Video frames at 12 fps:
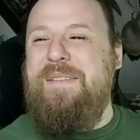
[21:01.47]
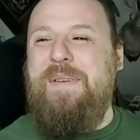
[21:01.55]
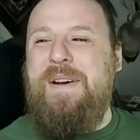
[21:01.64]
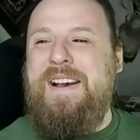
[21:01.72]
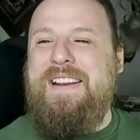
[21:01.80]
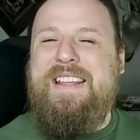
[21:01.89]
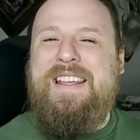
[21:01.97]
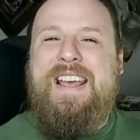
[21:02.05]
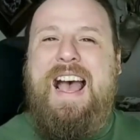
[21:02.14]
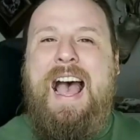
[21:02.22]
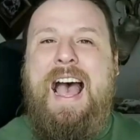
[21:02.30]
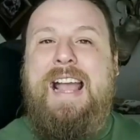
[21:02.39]
but
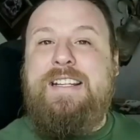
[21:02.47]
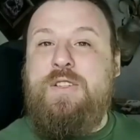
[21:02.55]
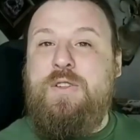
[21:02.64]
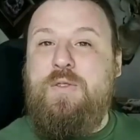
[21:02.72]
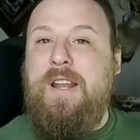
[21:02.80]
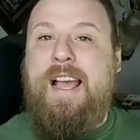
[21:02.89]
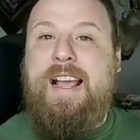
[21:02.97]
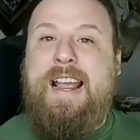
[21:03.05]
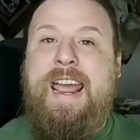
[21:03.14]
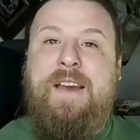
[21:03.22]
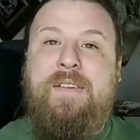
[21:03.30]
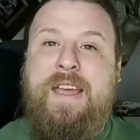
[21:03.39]
I do like
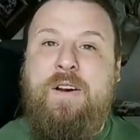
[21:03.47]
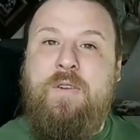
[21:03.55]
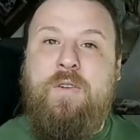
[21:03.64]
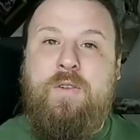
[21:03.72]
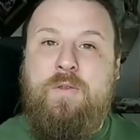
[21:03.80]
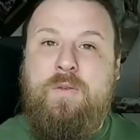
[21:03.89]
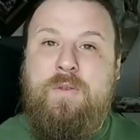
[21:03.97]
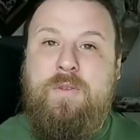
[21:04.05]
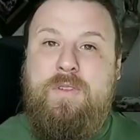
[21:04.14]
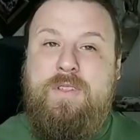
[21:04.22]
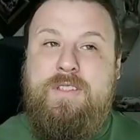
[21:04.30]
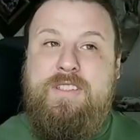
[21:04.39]
how that whole
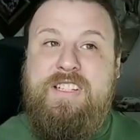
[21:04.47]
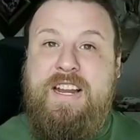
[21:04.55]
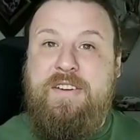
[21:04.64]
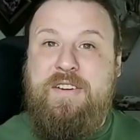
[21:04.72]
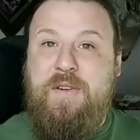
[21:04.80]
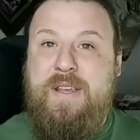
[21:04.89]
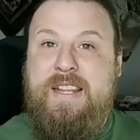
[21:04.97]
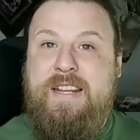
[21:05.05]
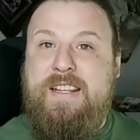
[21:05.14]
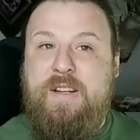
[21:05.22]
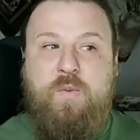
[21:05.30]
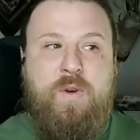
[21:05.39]
scenario
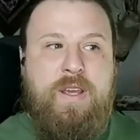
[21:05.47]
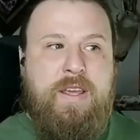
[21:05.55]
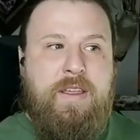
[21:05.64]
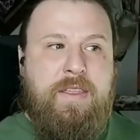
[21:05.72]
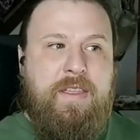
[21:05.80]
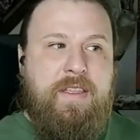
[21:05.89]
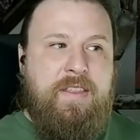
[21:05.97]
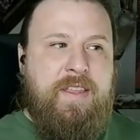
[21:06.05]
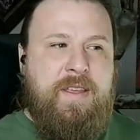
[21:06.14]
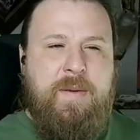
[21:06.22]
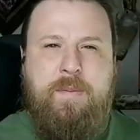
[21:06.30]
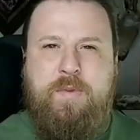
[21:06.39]
ended with
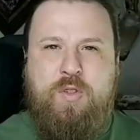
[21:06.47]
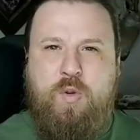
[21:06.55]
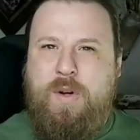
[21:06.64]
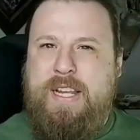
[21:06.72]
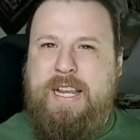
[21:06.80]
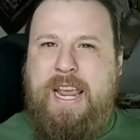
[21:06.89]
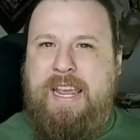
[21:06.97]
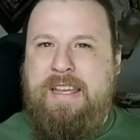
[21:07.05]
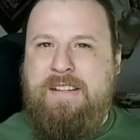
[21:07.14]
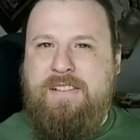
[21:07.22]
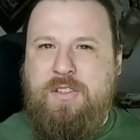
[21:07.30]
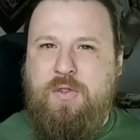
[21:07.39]
them joining
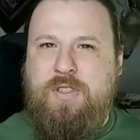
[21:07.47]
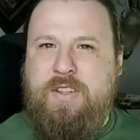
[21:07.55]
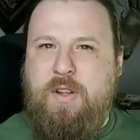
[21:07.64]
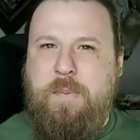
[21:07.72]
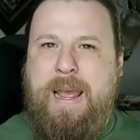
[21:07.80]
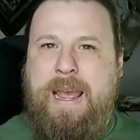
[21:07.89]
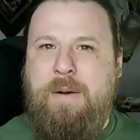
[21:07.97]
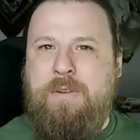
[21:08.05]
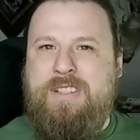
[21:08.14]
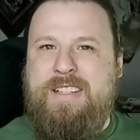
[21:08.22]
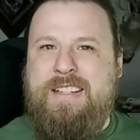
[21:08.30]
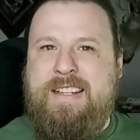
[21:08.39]
hands and using their power
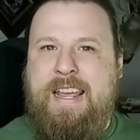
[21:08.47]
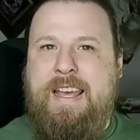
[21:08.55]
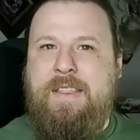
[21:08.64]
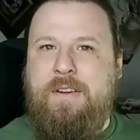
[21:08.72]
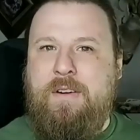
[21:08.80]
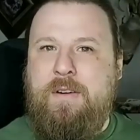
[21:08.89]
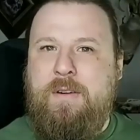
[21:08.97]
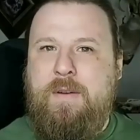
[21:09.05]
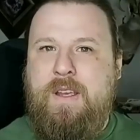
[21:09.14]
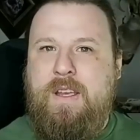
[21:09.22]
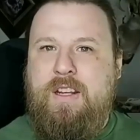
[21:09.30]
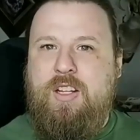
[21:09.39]
together
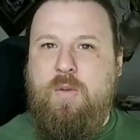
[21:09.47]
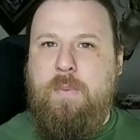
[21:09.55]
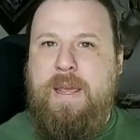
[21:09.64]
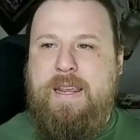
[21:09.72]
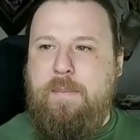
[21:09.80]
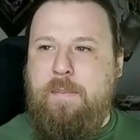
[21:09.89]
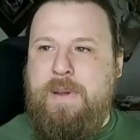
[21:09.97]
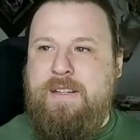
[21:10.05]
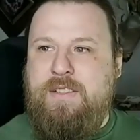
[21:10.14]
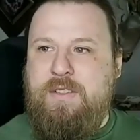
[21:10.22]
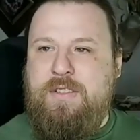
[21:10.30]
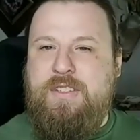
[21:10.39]
to make
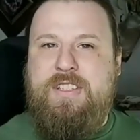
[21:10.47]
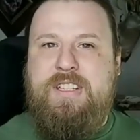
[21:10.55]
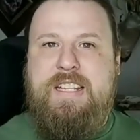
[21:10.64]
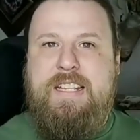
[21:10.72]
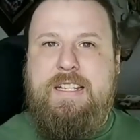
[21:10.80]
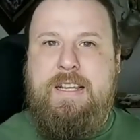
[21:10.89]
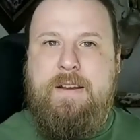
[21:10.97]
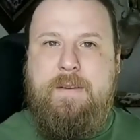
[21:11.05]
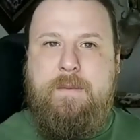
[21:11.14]
Bester see